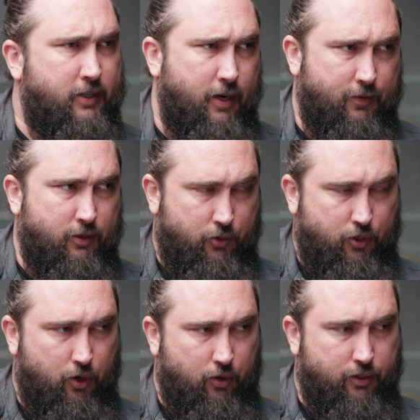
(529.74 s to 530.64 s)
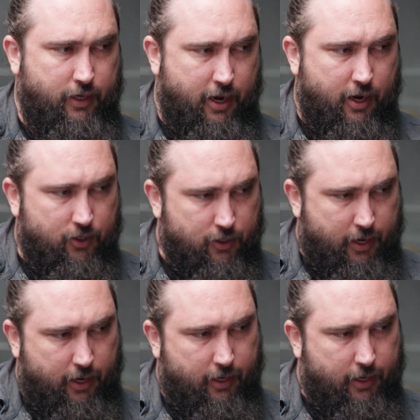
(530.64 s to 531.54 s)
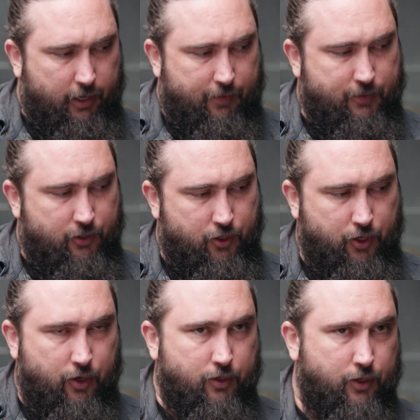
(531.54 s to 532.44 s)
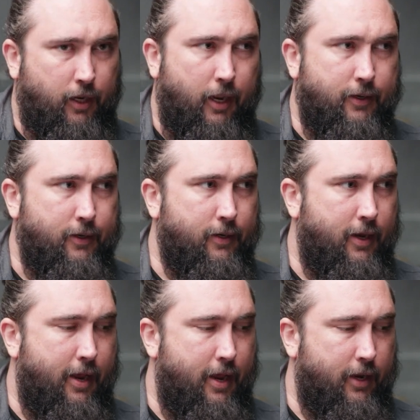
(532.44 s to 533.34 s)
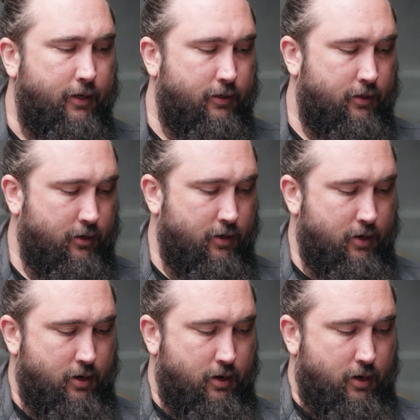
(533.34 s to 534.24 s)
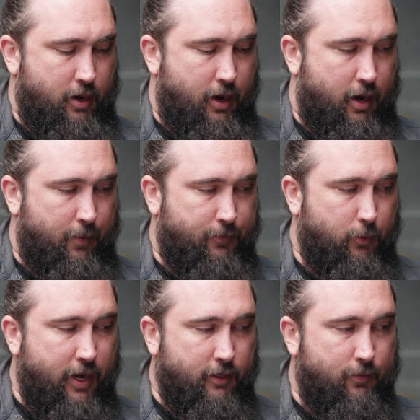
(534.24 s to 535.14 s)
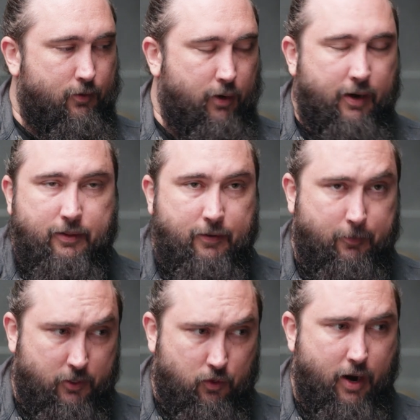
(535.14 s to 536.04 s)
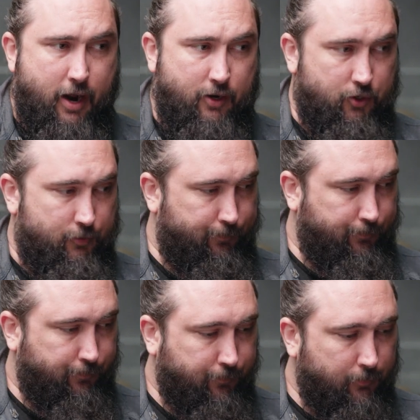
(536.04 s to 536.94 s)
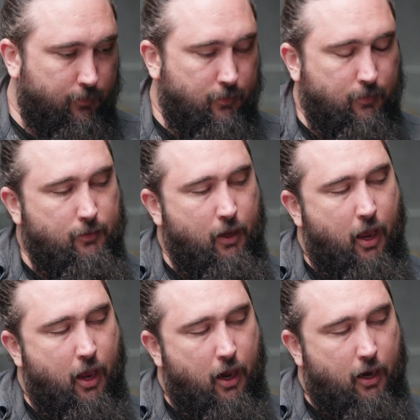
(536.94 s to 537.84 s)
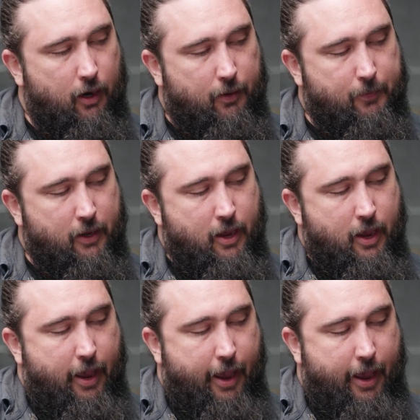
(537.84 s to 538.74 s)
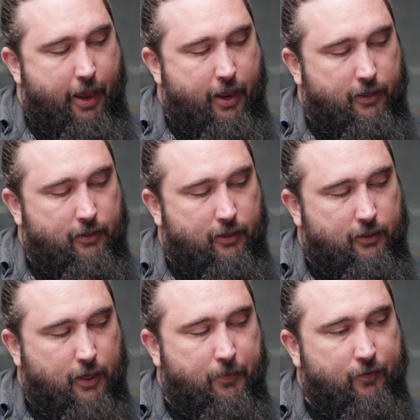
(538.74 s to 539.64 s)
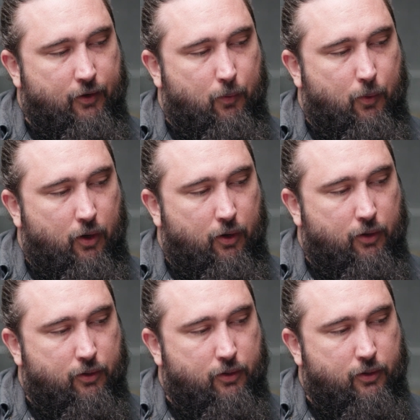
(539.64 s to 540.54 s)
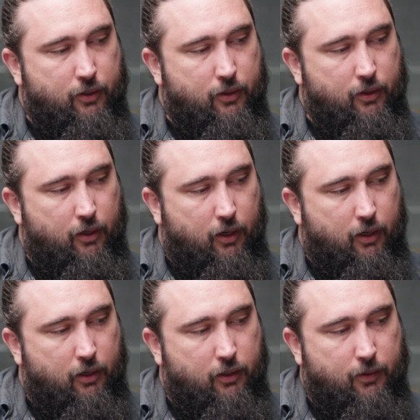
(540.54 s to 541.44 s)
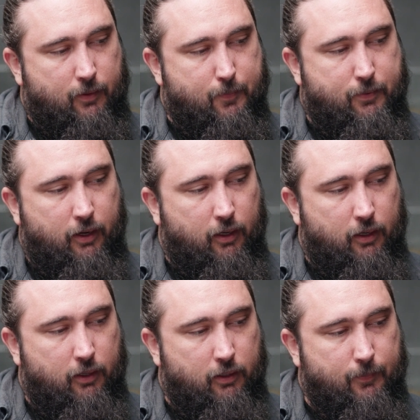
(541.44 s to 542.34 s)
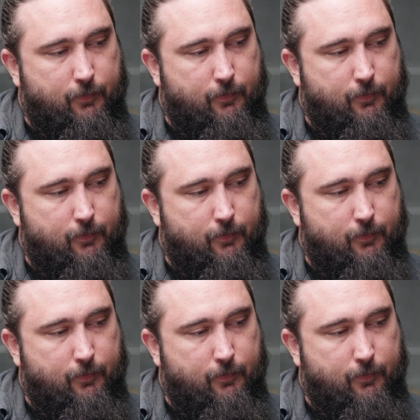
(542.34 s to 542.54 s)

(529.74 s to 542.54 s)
of this was shot on stage at Leavesden Studios in London. And so we had to create everything from scratch. And some of it was completely